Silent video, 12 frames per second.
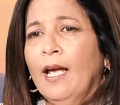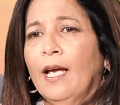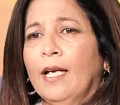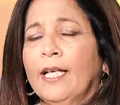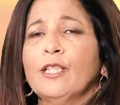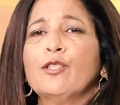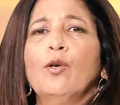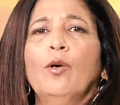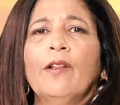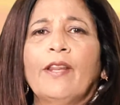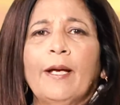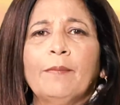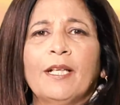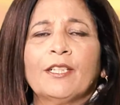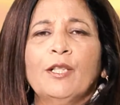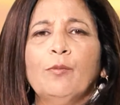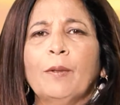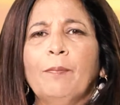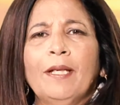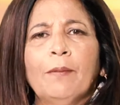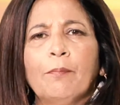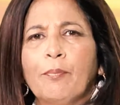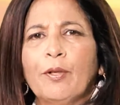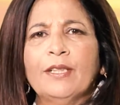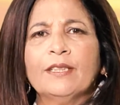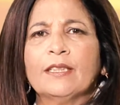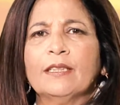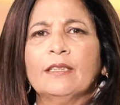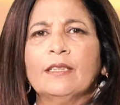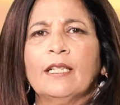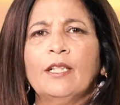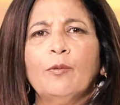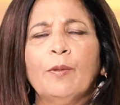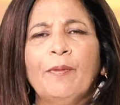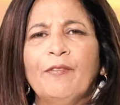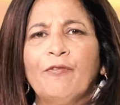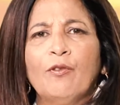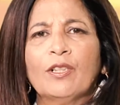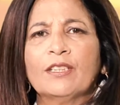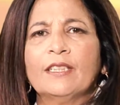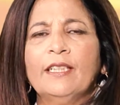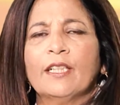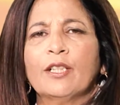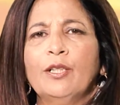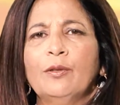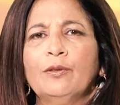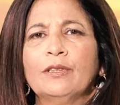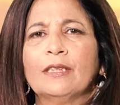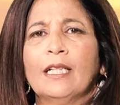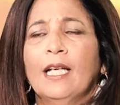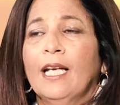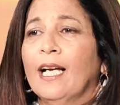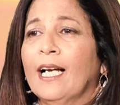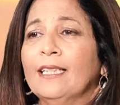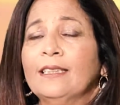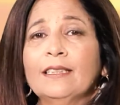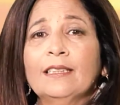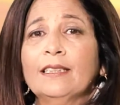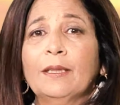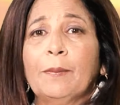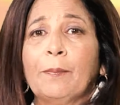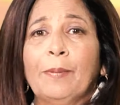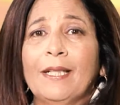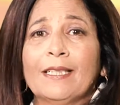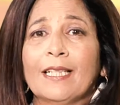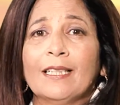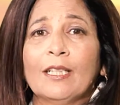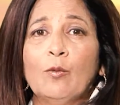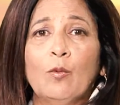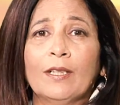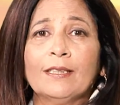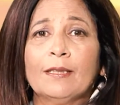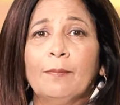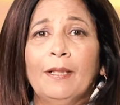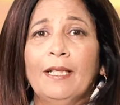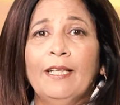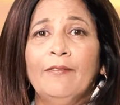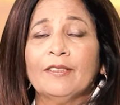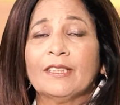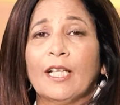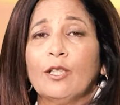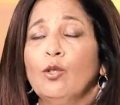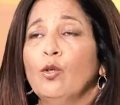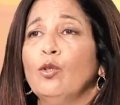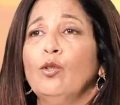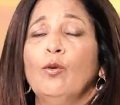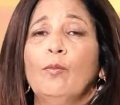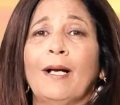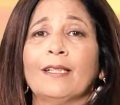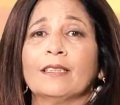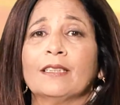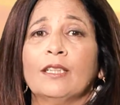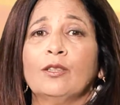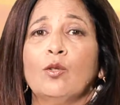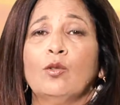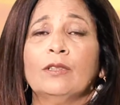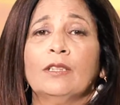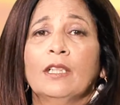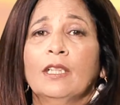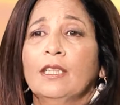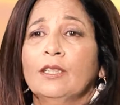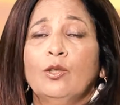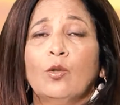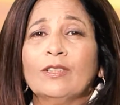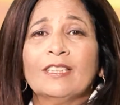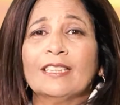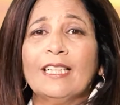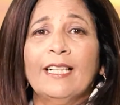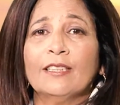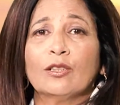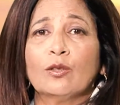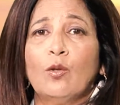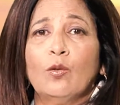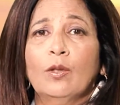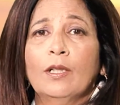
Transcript: He told them that he would be imprisoned and he would be falsely accused, and Peter didn't want to believe. He said, "No, no, Master, don't say so."